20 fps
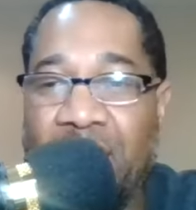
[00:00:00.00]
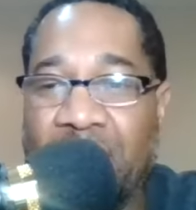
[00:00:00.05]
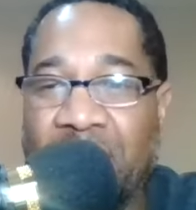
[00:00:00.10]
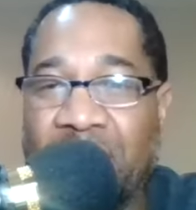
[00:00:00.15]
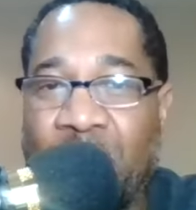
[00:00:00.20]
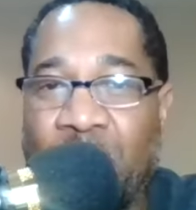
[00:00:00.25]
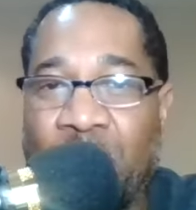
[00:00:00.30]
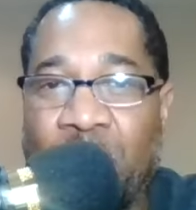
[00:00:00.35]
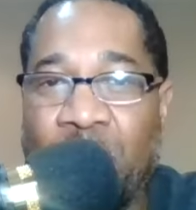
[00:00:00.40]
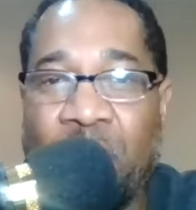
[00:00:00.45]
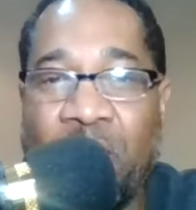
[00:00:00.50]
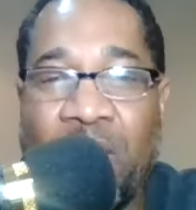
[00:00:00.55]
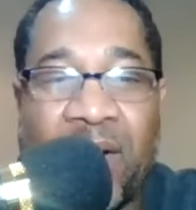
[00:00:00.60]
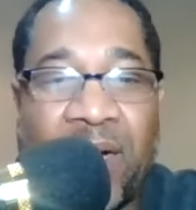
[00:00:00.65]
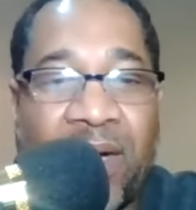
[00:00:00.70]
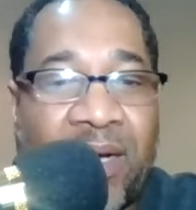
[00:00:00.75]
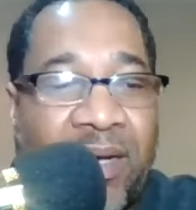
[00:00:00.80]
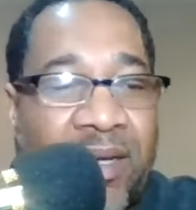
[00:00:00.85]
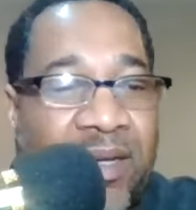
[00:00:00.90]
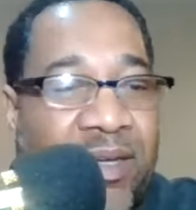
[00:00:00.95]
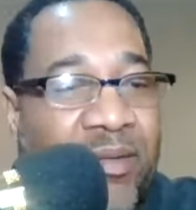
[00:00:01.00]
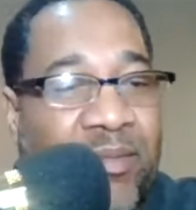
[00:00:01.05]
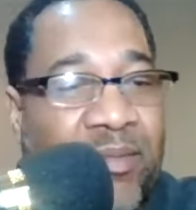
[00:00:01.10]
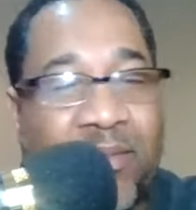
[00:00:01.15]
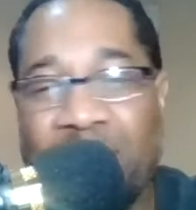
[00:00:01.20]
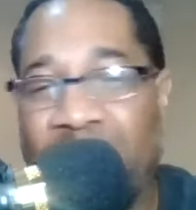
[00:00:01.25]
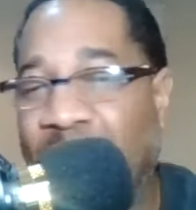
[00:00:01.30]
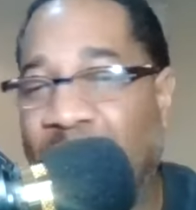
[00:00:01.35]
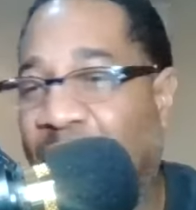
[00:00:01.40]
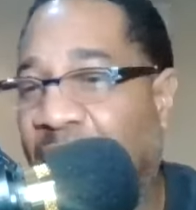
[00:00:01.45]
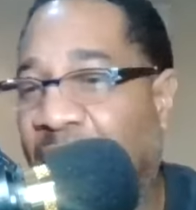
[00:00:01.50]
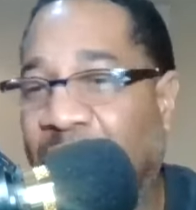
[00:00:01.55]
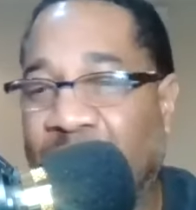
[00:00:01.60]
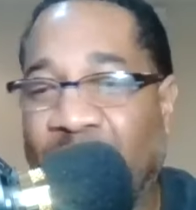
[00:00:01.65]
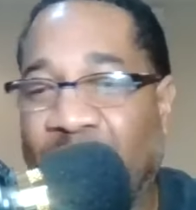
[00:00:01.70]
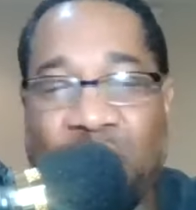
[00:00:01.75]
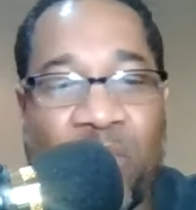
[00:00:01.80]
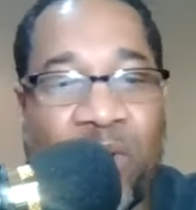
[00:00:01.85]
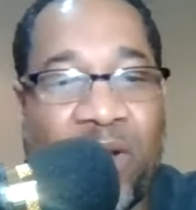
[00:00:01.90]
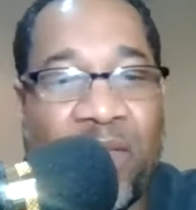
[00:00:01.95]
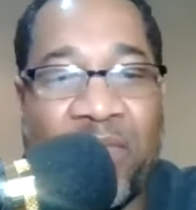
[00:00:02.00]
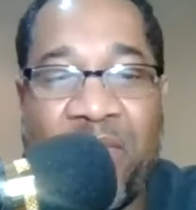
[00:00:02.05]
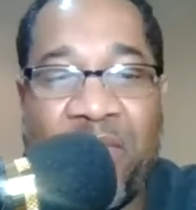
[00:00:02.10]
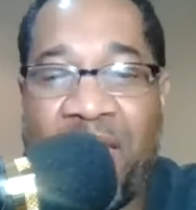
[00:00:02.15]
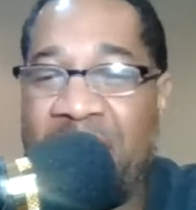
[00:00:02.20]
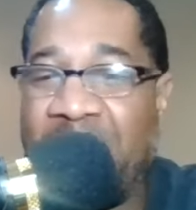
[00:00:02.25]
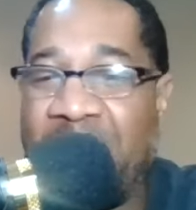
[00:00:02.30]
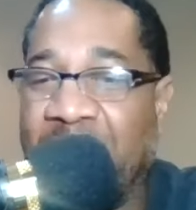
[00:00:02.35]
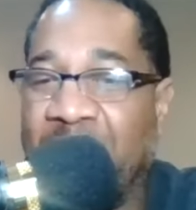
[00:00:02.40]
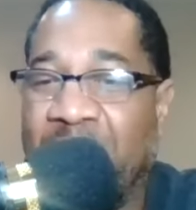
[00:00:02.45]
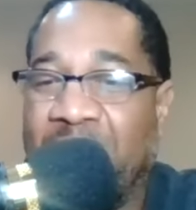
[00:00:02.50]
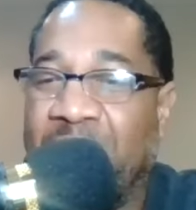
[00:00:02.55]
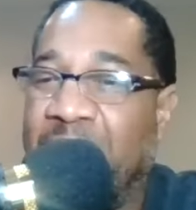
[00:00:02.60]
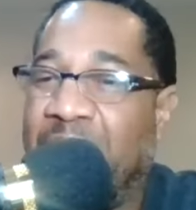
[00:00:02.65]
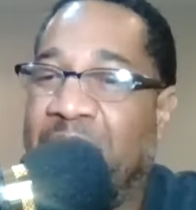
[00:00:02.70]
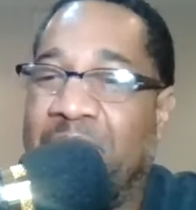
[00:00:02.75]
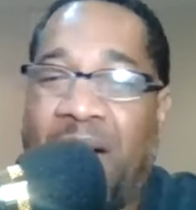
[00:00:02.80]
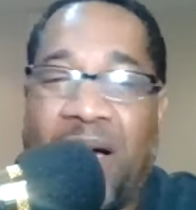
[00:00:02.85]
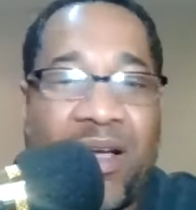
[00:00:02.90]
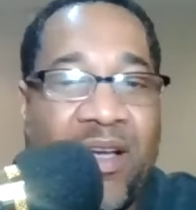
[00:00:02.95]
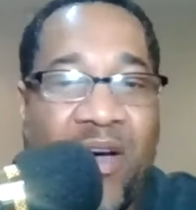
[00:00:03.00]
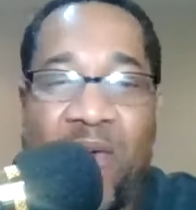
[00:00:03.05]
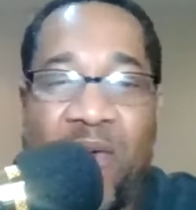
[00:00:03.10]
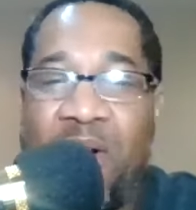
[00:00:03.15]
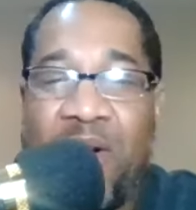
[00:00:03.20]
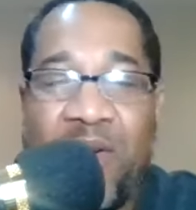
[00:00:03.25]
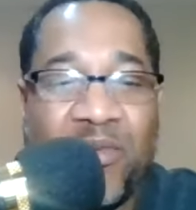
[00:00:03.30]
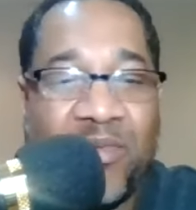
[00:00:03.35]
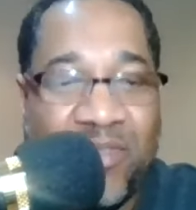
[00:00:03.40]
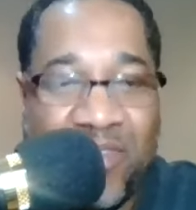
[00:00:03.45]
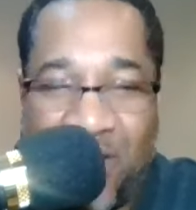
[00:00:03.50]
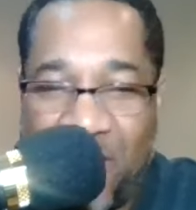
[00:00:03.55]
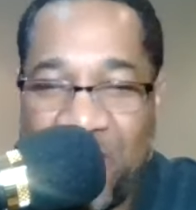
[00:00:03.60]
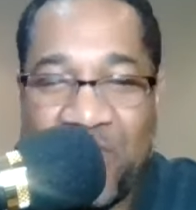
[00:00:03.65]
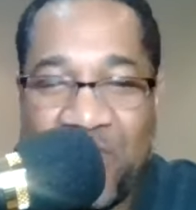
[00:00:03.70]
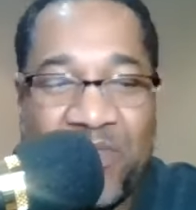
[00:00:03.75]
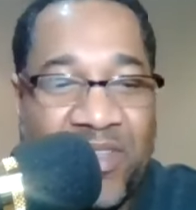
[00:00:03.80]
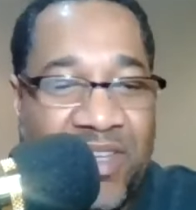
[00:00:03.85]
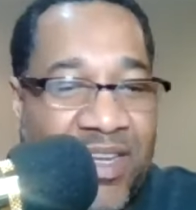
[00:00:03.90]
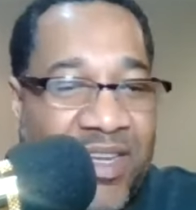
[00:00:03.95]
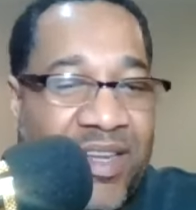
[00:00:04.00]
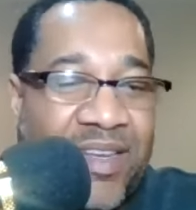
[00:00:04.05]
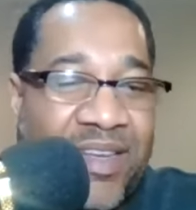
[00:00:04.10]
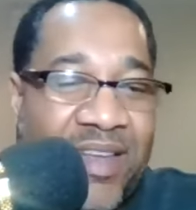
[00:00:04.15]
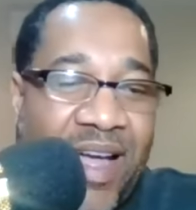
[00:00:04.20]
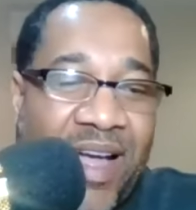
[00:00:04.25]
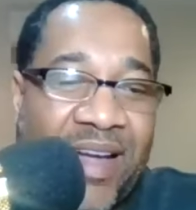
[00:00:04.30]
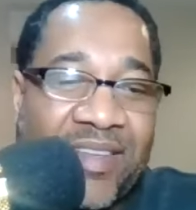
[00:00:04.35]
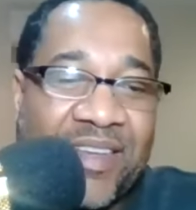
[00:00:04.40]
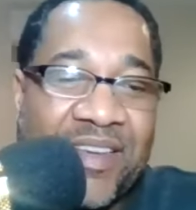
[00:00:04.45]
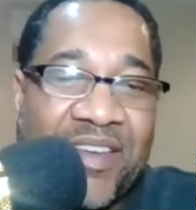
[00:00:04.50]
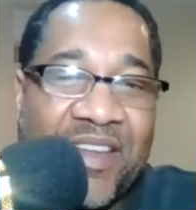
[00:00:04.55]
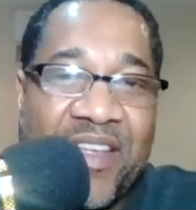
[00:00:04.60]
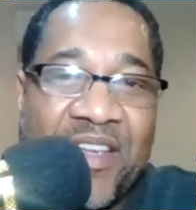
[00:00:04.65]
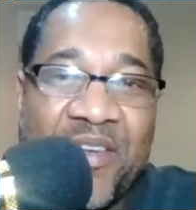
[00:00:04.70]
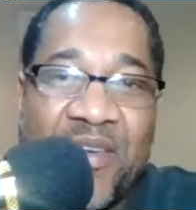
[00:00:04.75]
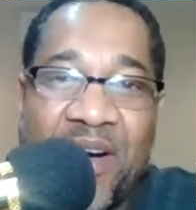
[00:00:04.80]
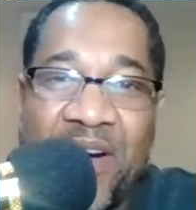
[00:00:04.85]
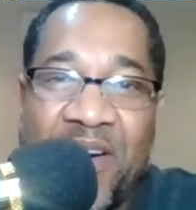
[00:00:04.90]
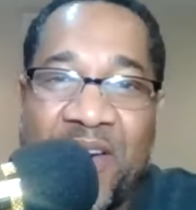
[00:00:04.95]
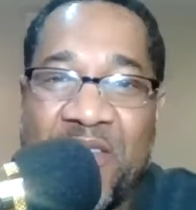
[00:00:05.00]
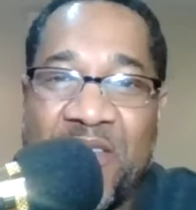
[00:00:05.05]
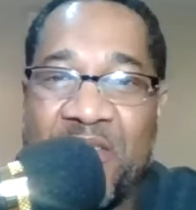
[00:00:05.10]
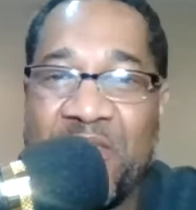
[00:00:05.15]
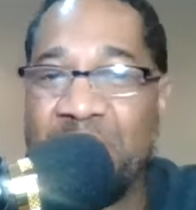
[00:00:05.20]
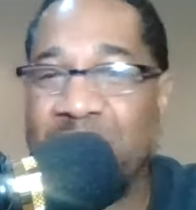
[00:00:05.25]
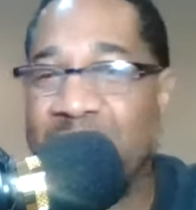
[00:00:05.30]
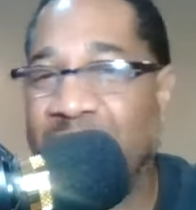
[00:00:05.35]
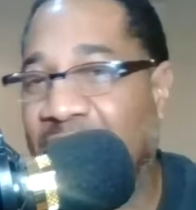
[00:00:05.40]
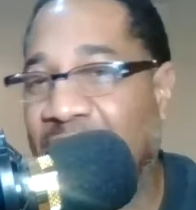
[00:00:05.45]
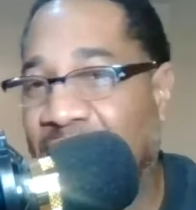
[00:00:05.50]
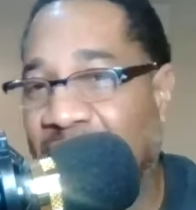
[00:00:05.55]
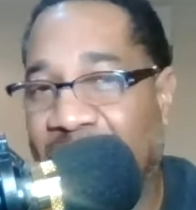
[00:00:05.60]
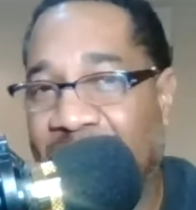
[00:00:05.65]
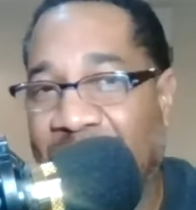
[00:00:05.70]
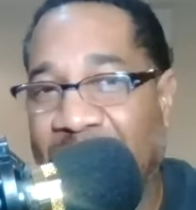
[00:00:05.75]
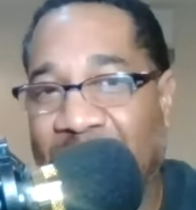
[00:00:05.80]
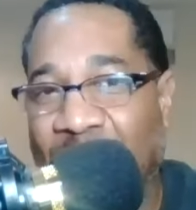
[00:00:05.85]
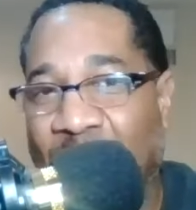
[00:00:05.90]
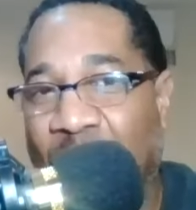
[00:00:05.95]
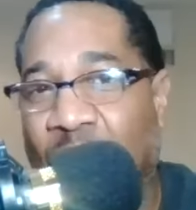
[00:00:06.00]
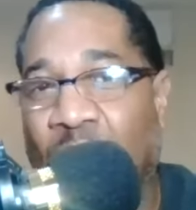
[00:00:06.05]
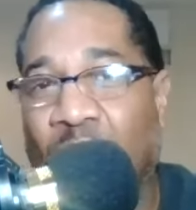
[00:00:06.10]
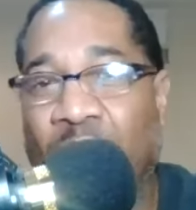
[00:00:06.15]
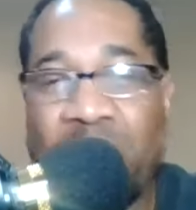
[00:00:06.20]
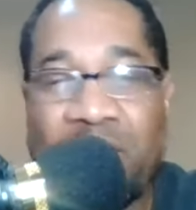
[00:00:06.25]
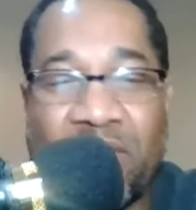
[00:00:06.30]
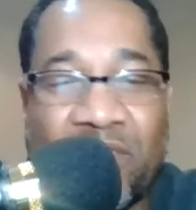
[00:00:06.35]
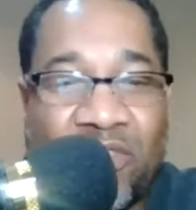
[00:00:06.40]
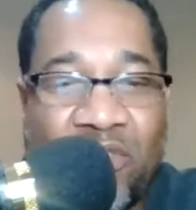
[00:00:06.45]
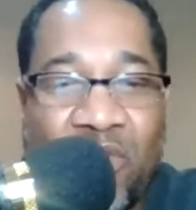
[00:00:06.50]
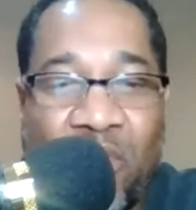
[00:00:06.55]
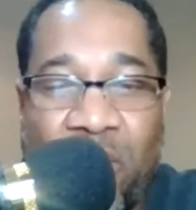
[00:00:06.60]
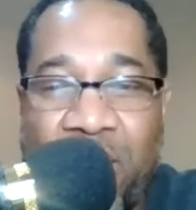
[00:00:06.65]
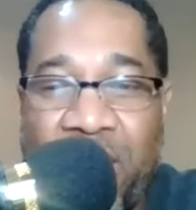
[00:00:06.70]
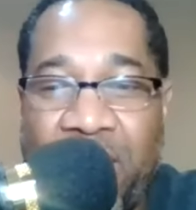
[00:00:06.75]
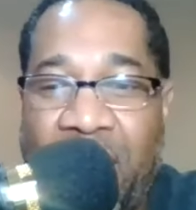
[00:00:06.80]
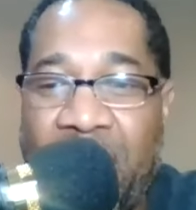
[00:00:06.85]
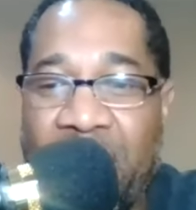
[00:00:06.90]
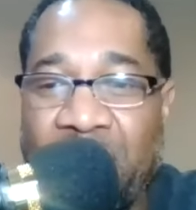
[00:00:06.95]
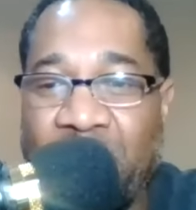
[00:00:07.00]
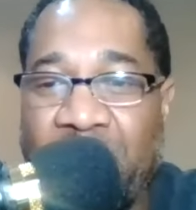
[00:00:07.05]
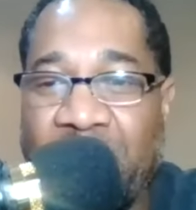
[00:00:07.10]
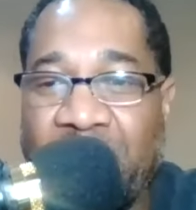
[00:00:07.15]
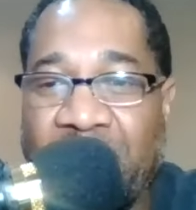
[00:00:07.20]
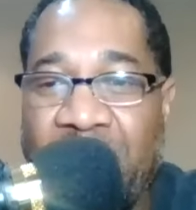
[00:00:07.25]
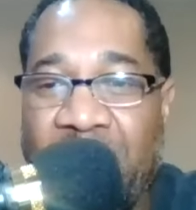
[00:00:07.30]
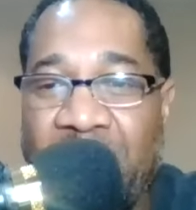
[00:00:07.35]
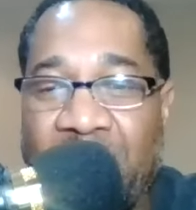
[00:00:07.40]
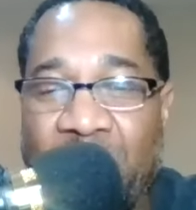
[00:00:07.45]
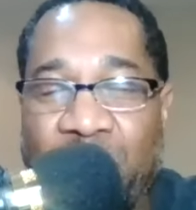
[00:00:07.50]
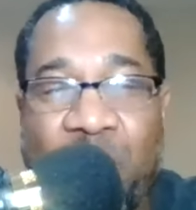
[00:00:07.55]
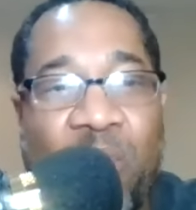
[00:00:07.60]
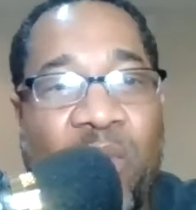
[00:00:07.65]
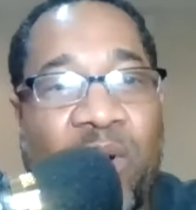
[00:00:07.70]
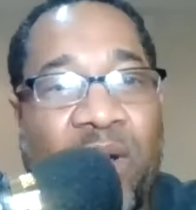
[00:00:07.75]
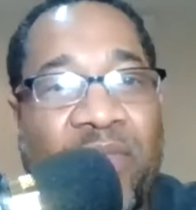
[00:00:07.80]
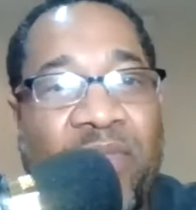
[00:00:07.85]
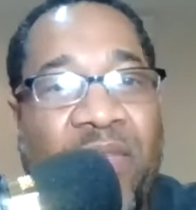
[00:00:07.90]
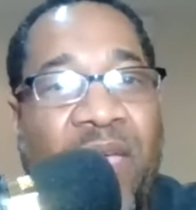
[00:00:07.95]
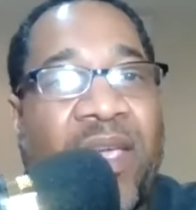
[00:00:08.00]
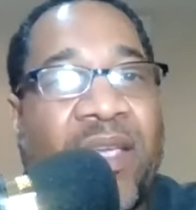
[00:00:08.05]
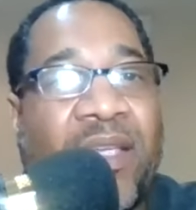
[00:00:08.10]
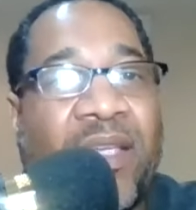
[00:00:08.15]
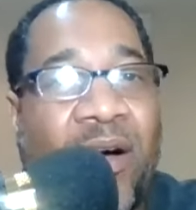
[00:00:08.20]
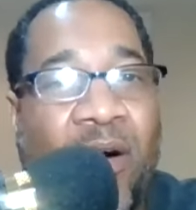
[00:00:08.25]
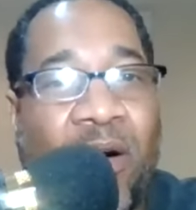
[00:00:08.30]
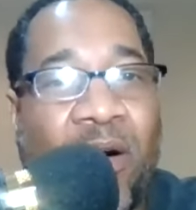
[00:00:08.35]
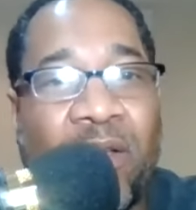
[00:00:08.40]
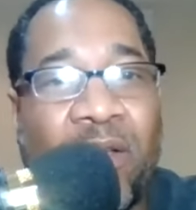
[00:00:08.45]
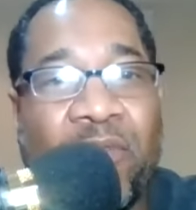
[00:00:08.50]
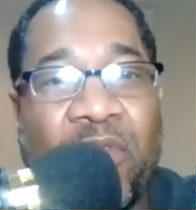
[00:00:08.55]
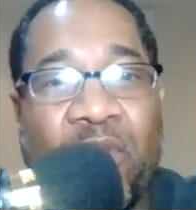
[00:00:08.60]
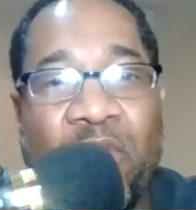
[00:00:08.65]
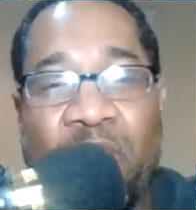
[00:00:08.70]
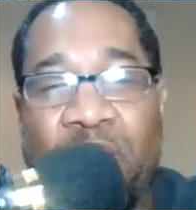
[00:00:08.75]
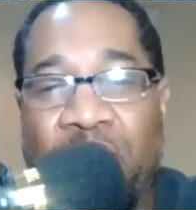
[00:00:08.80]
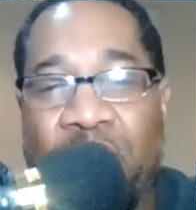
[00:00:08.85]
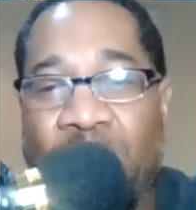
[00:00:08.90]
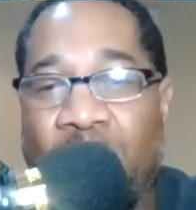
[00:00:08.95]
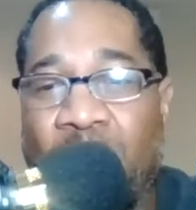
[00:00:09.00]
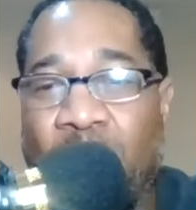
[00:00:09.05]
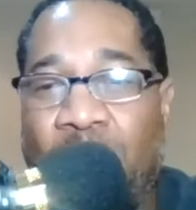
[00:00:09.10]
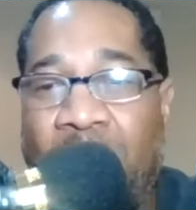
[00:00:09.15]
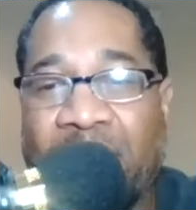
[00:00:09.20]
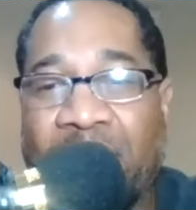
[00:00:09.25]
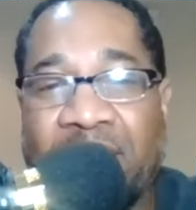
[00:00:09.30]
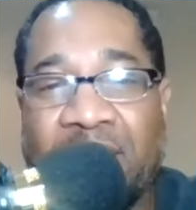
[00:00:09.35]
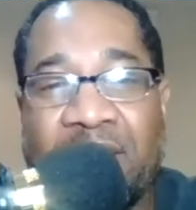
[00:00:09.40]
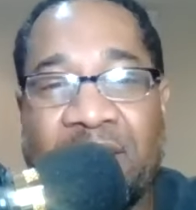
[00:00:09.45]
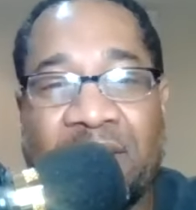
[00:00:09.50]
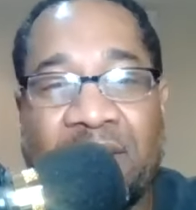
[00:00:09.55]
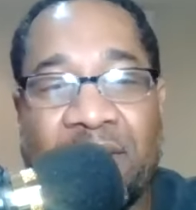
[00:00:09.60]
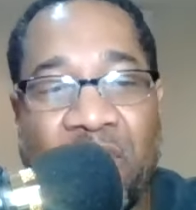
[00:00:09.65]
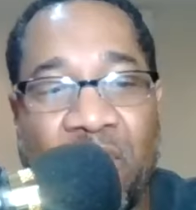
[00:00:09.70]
So I just want to thank my co-host, the OG, Dr. Neil Holmes, the oral historian, Andre Taylor. We want to thank all of you for watching us.